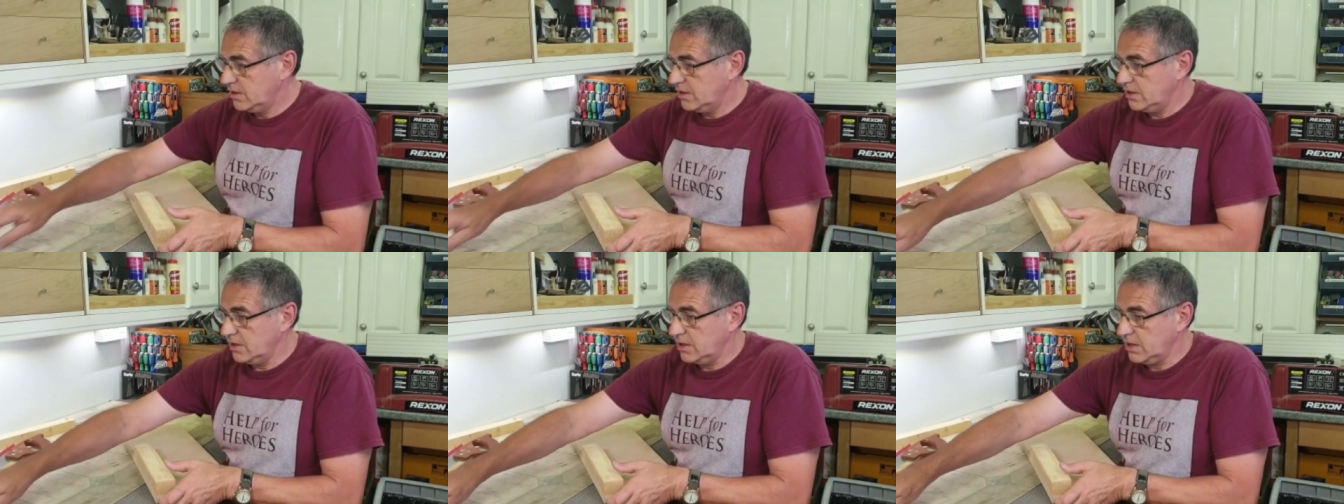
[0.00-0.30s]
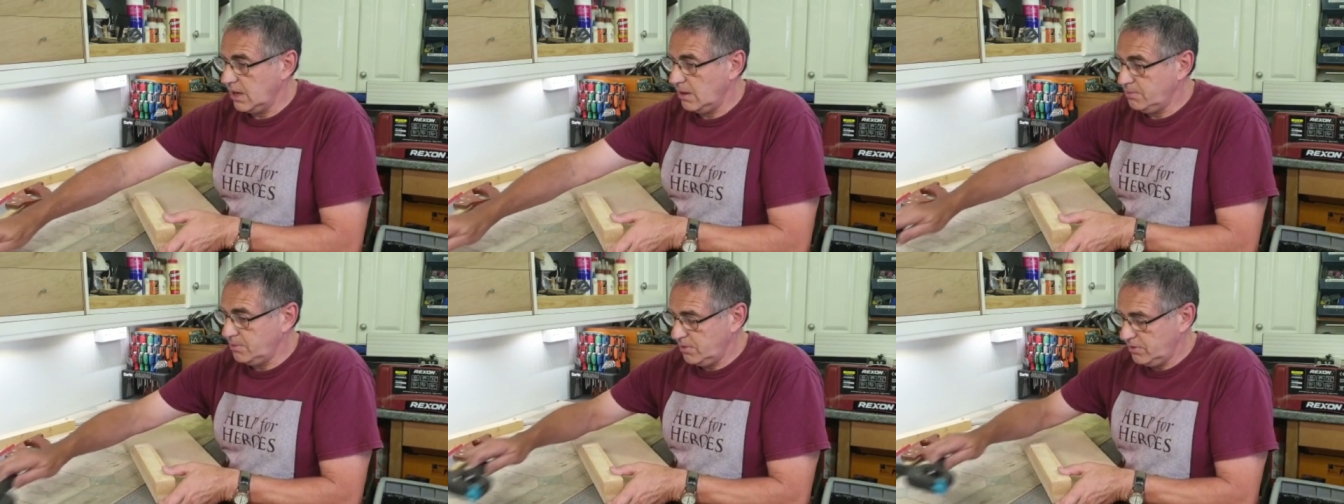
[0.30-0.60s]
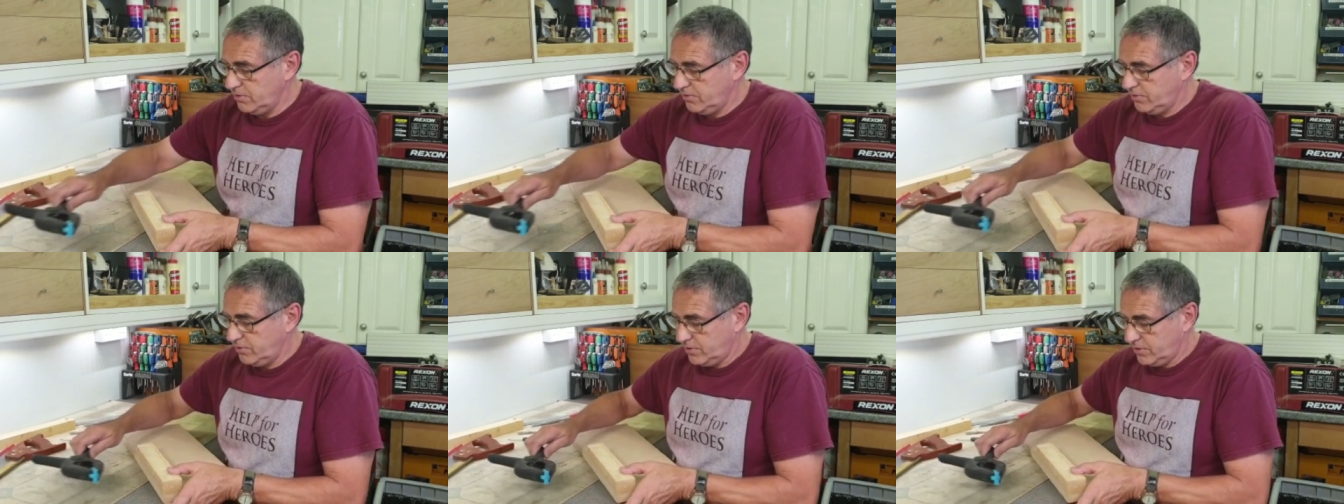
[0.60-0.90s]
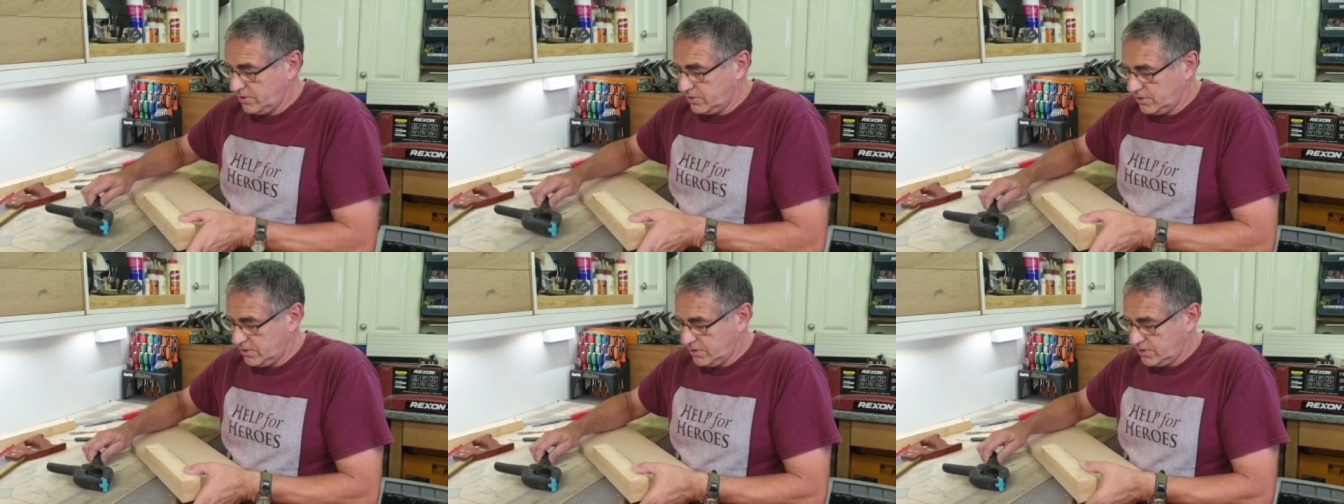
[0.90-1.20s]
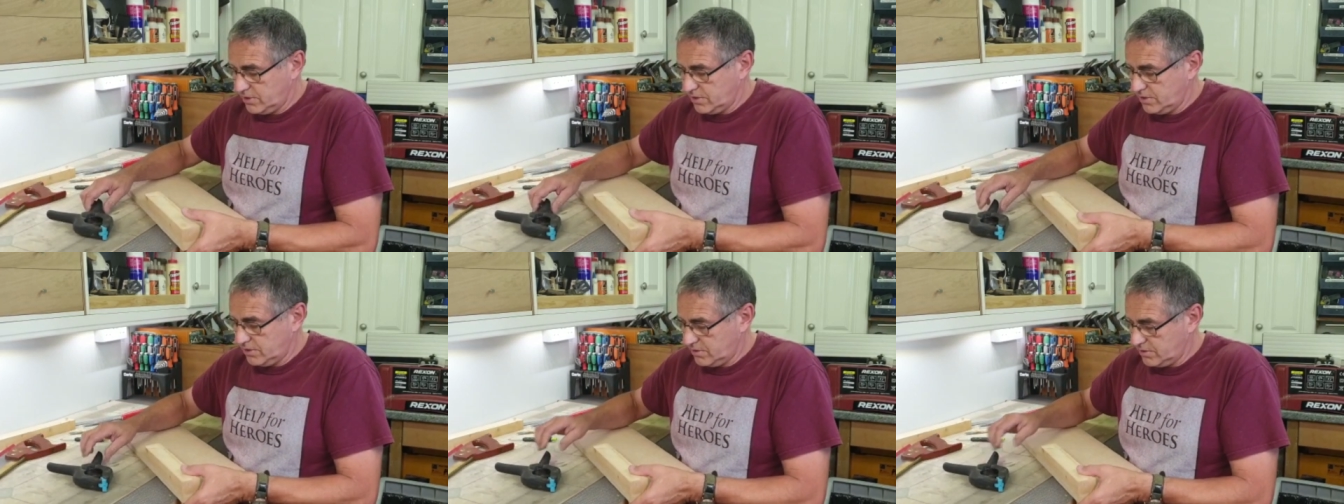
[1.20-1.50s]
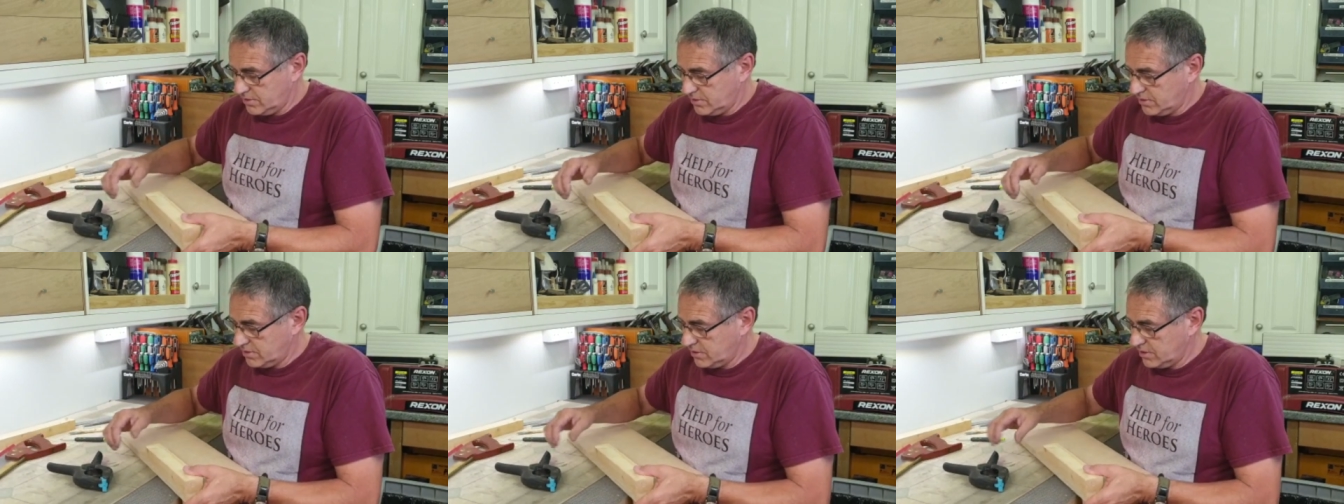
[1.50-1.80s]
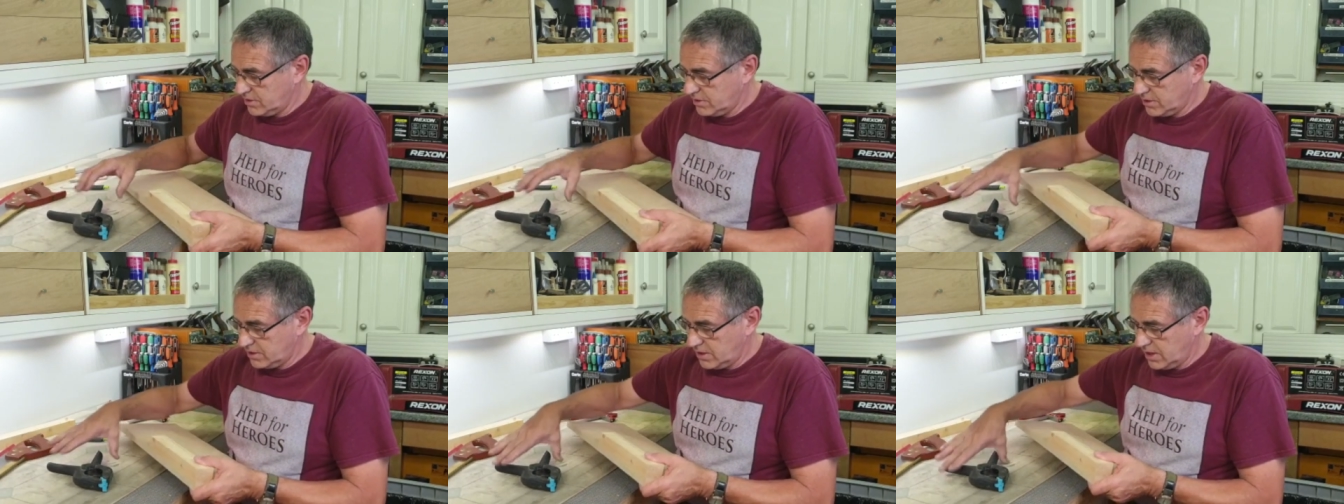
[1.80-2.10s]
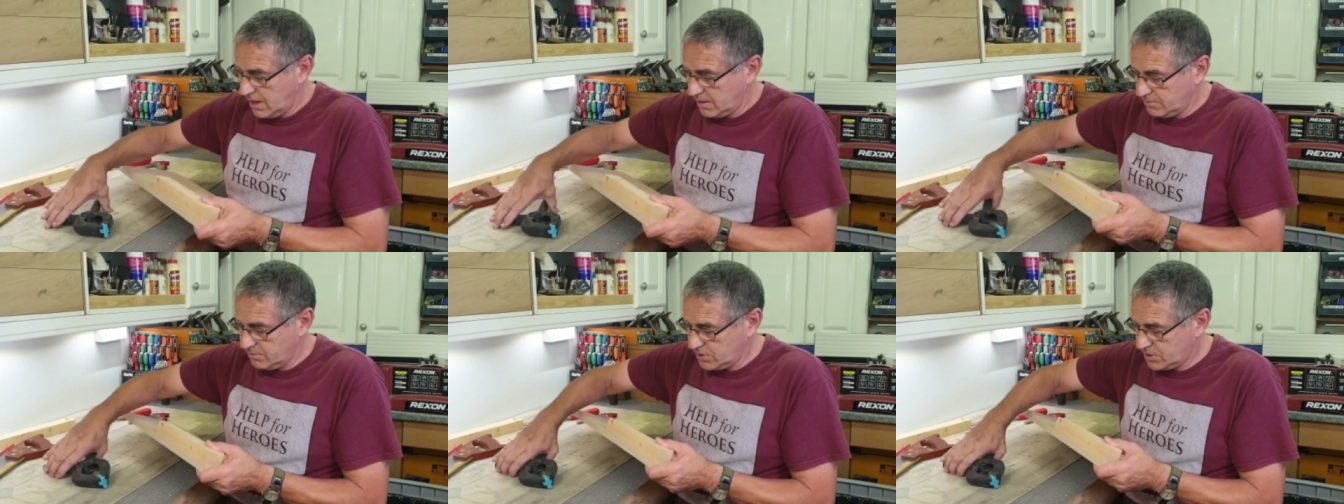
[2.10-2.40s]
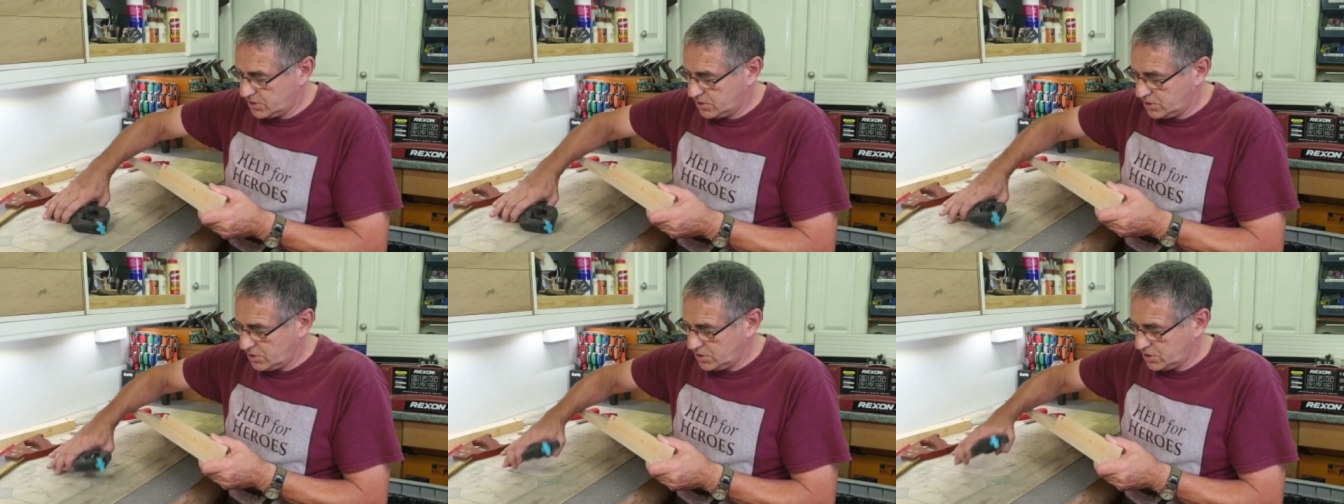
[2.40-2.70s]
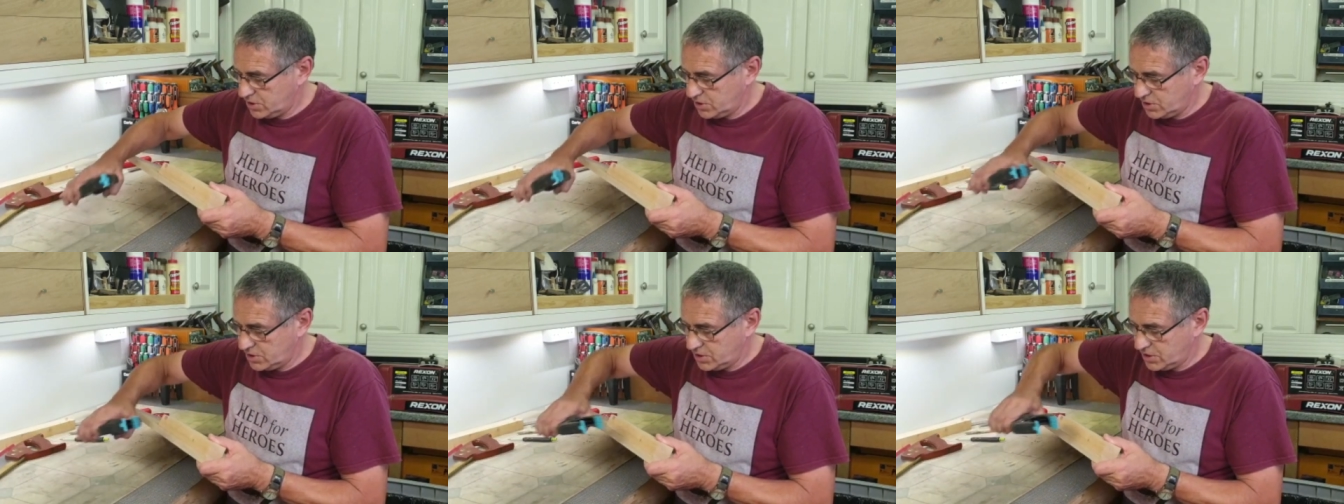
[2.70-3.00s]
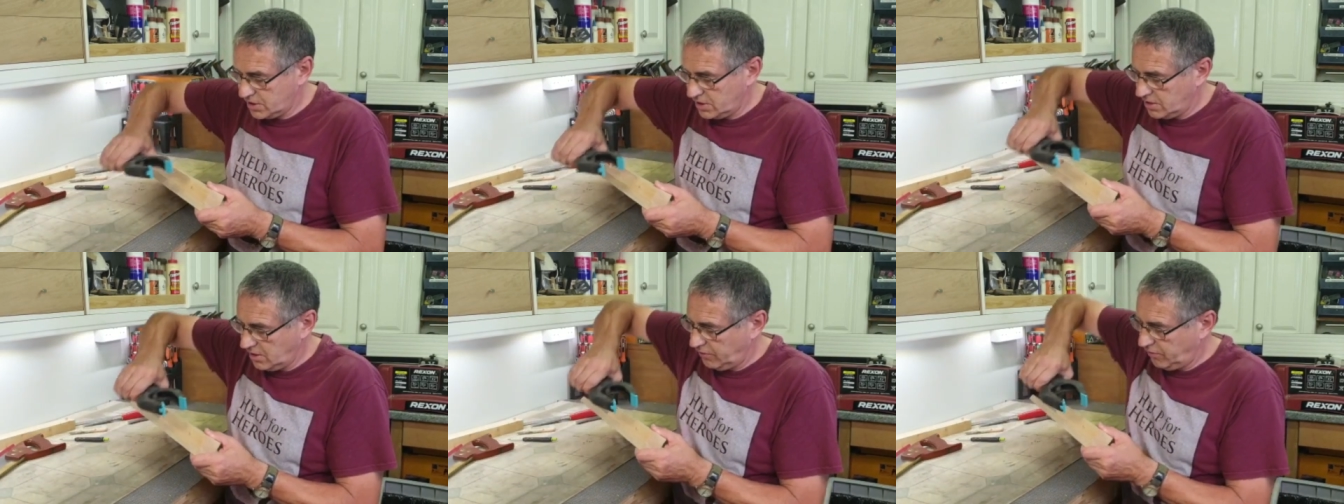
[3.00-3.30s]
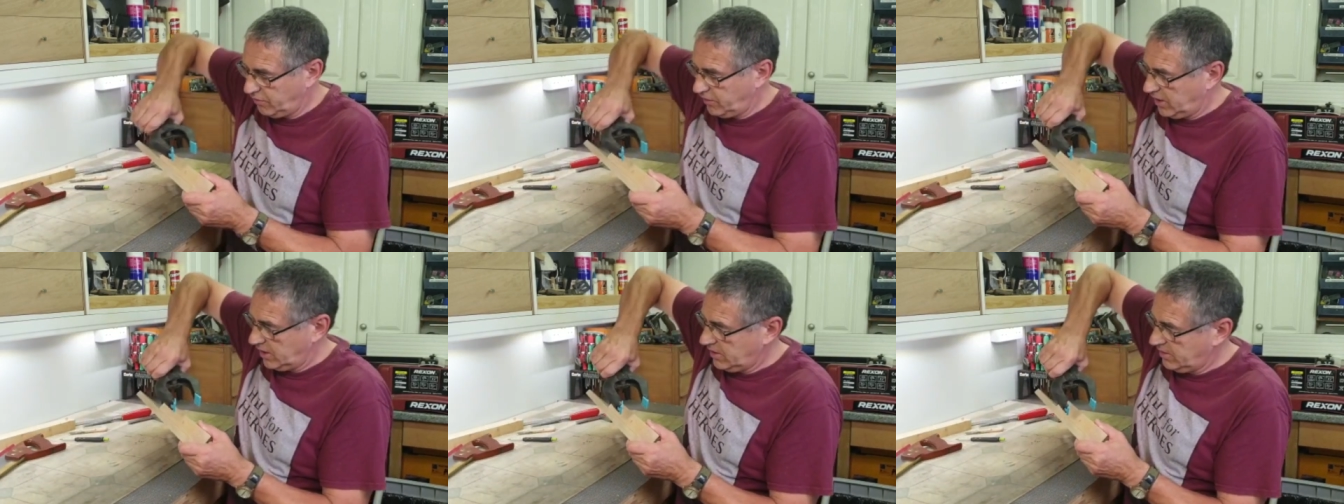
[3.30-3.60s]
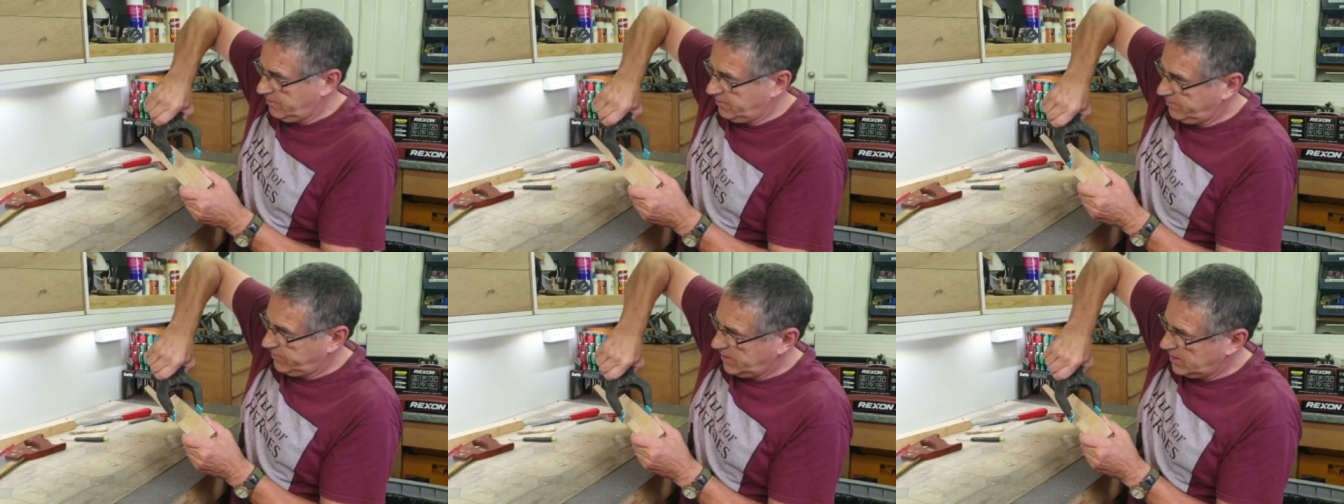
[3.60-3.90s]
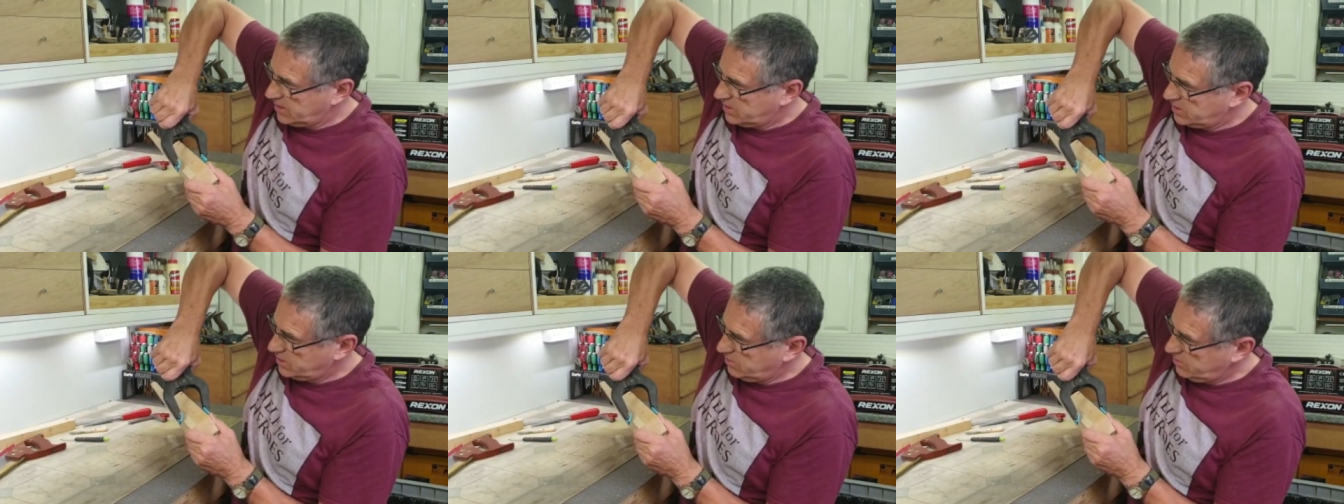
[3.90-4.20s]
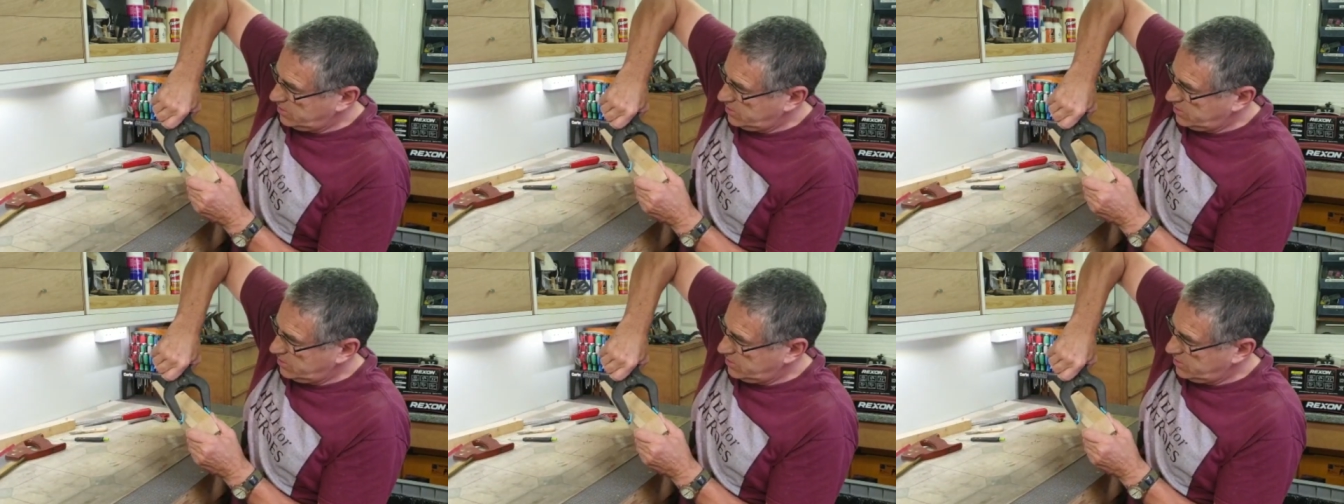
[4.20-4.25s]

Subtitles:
a couple of clamps just to see the fit. So we're